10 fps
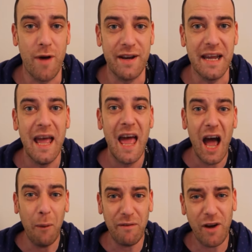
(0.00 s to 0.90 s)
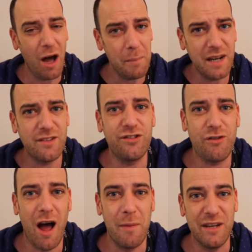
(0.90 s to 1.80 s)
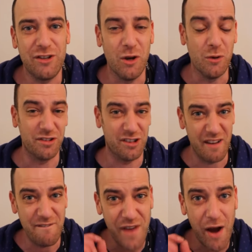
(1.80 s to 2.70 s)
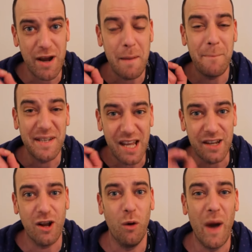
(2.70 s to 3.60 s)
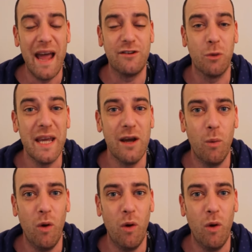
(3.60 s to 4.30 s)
Our friend Luke actually did this, and he said for some reason it made it taste nicer.